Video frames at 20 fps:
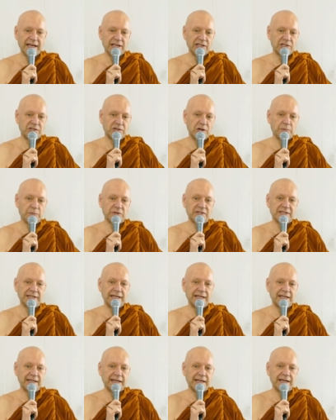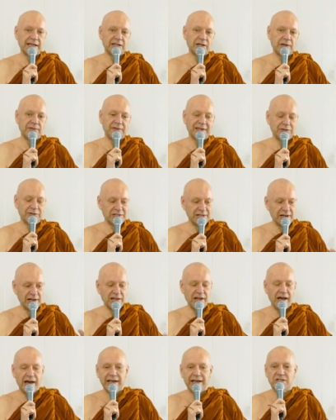stops eating, nothing, just
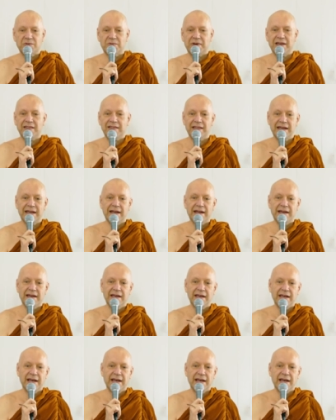lies right there.